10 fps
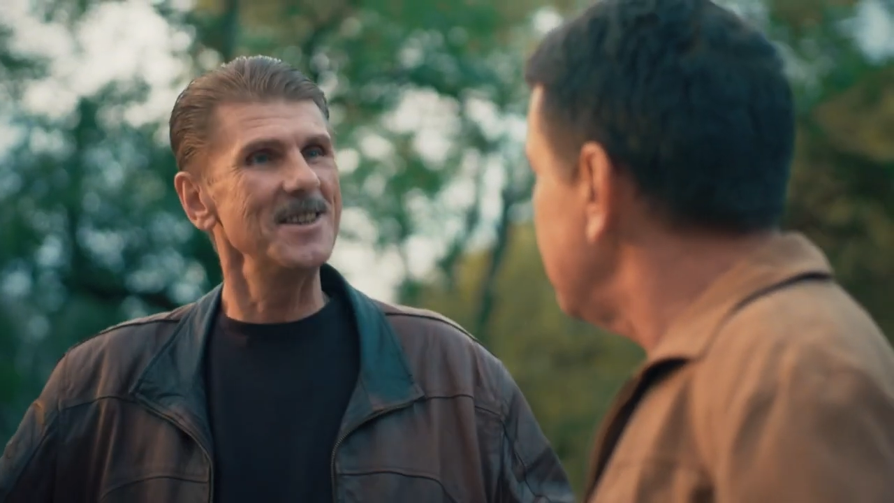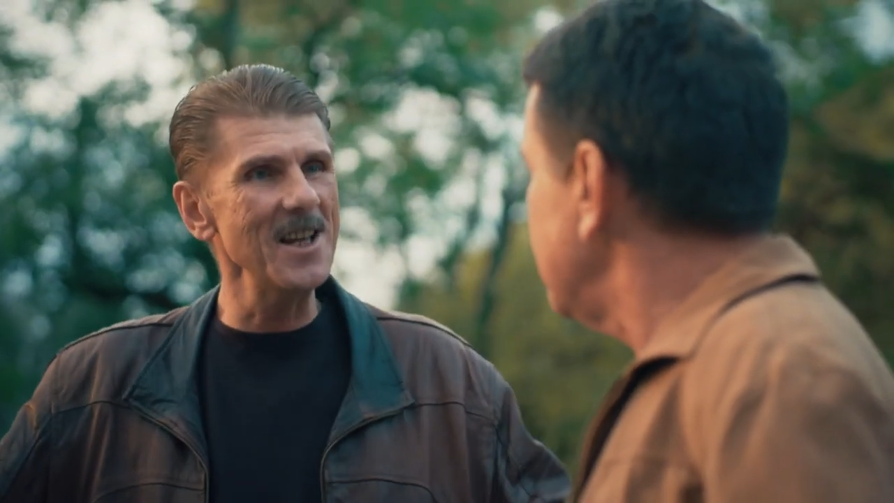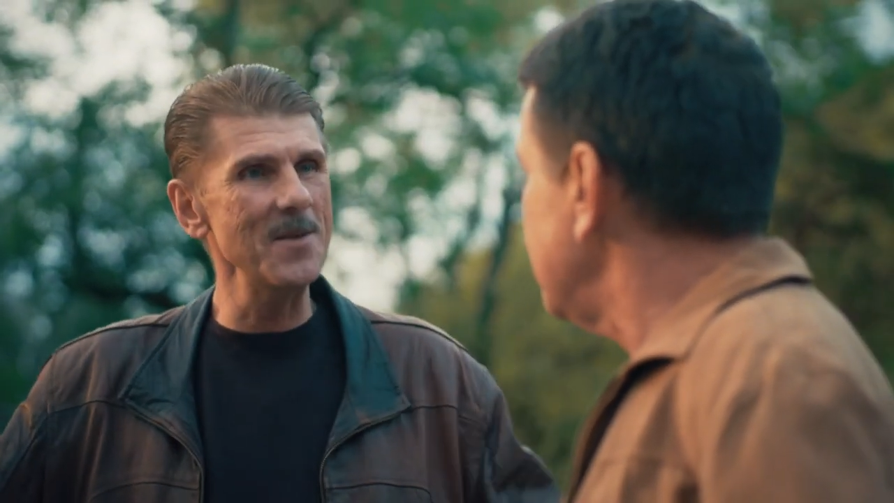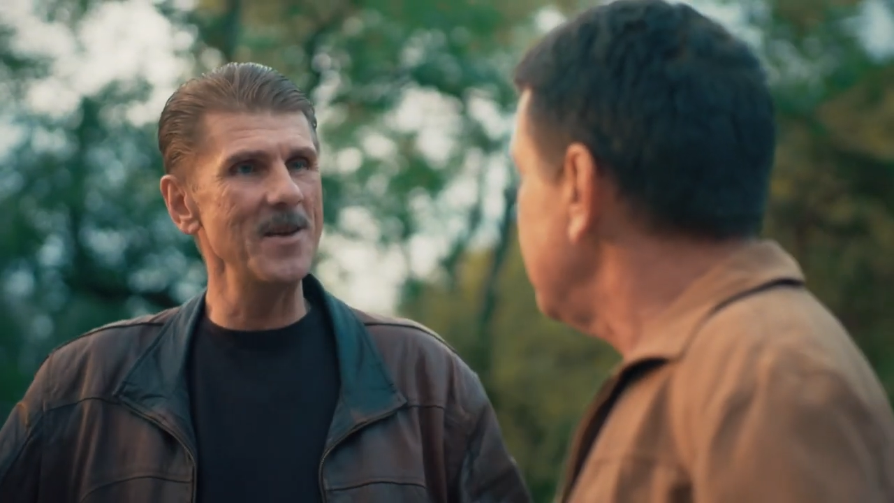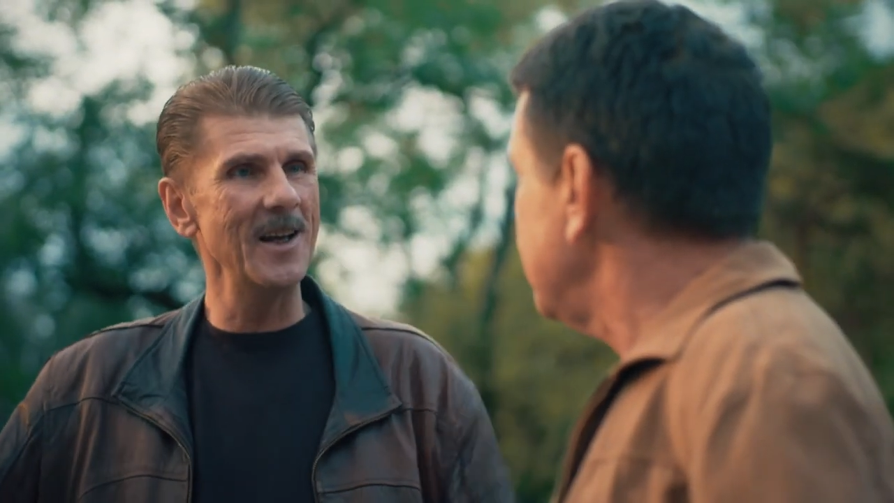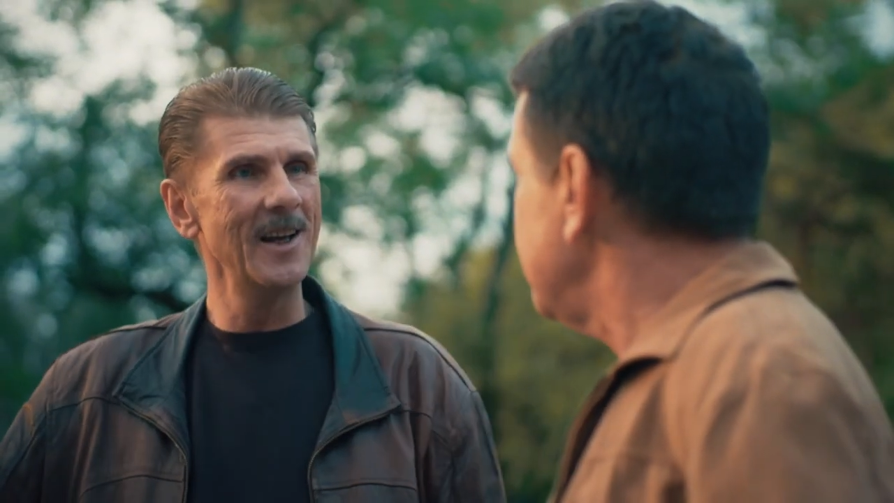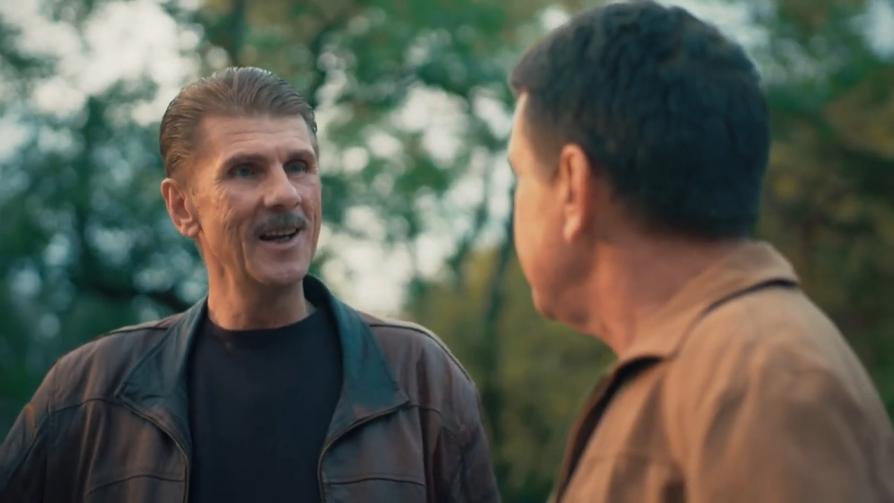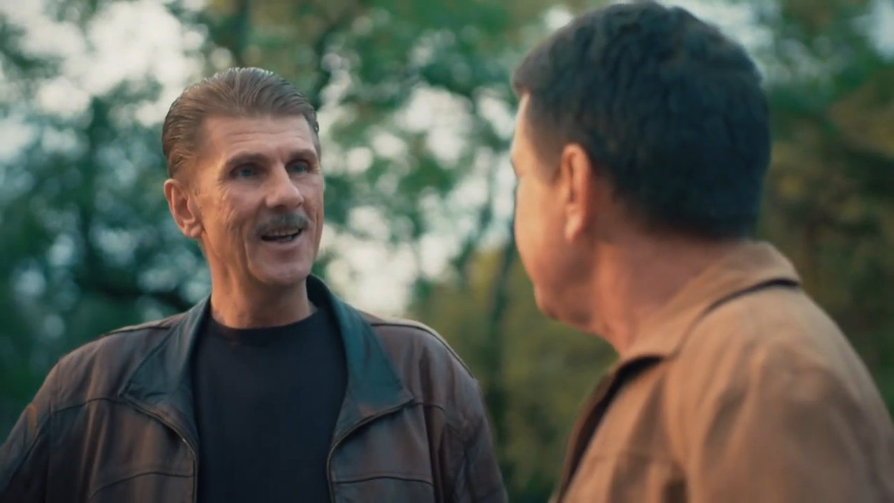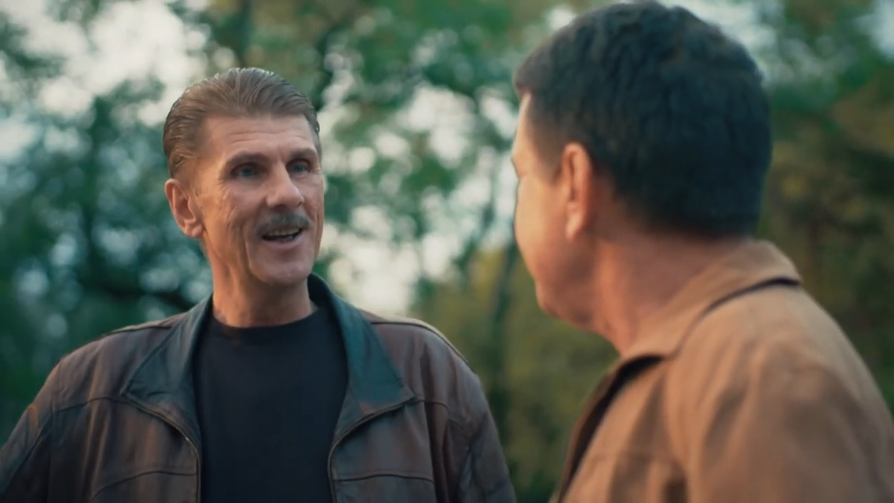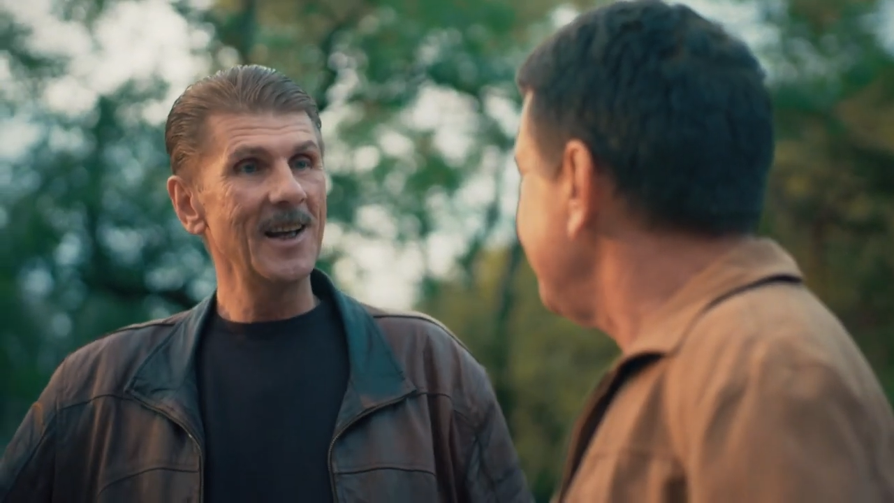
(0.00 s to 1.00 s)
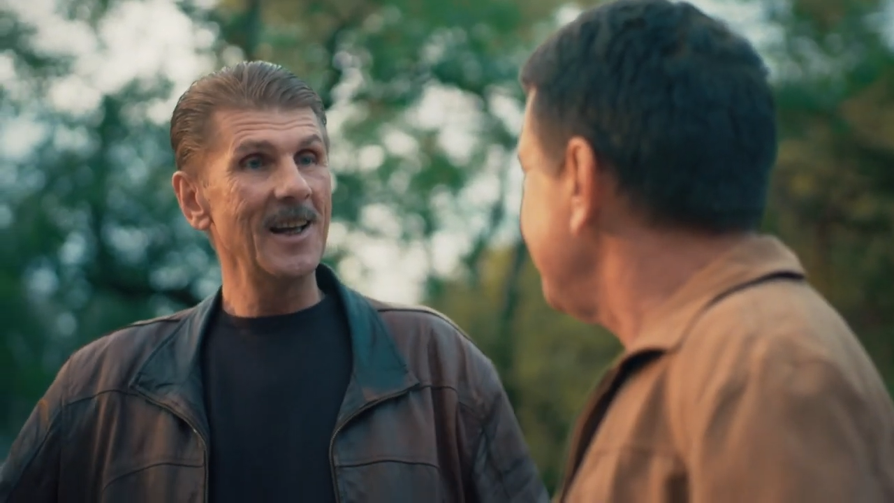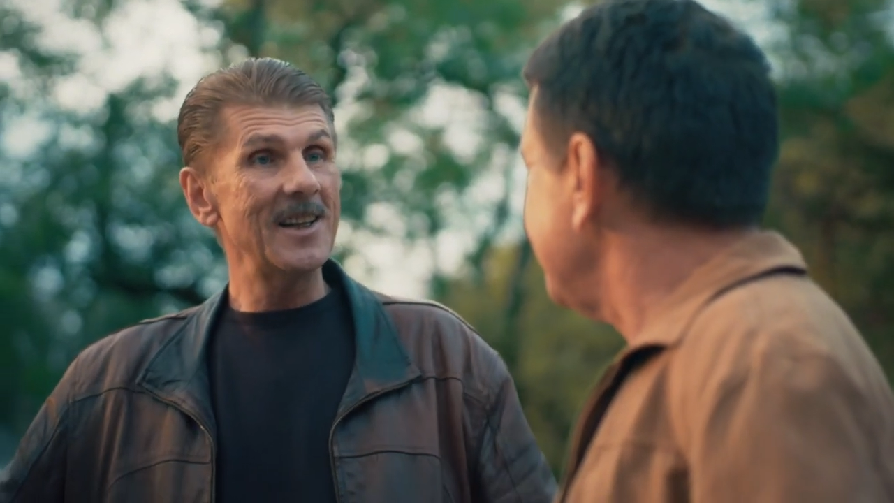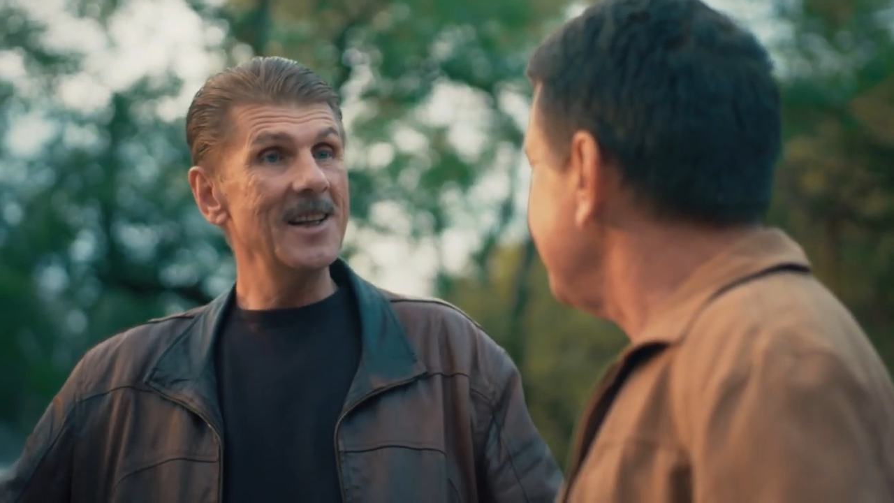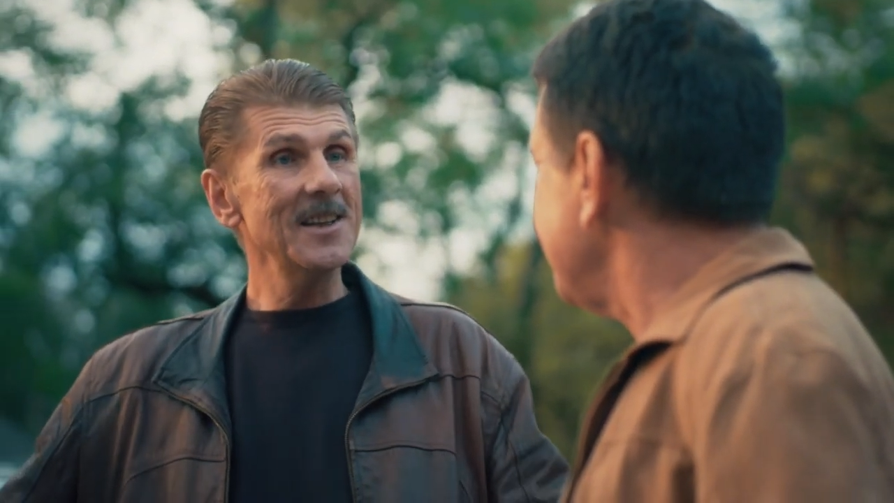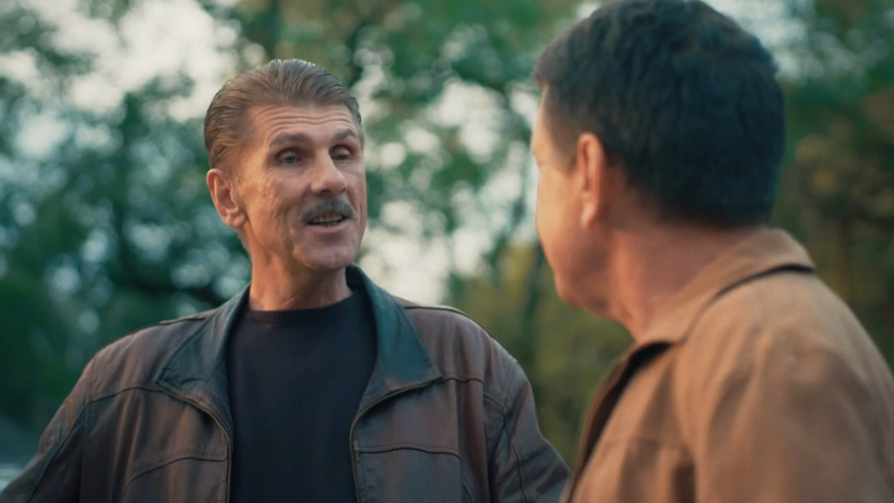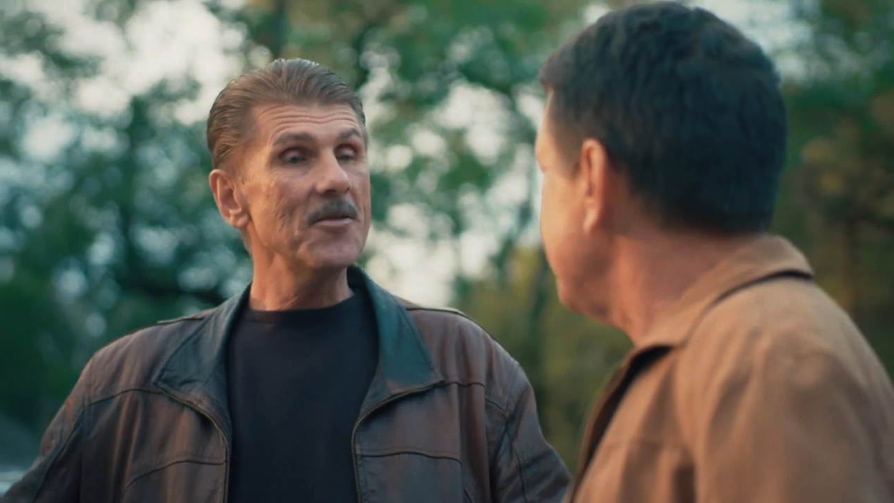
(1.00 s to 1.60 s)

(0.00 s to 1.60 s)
And you aren't.